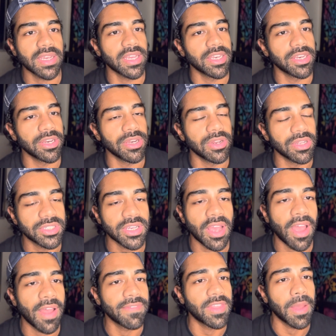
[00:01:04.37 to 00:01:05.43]
and you need to
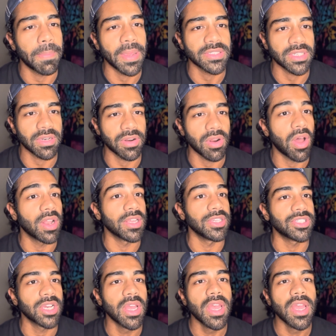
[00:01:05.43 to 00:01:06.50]
have that basic
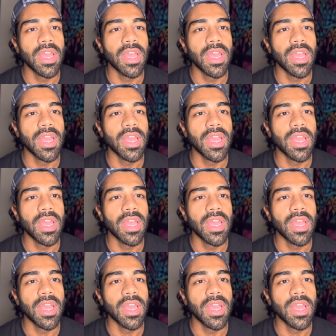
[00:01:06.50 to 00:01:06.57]
knowledge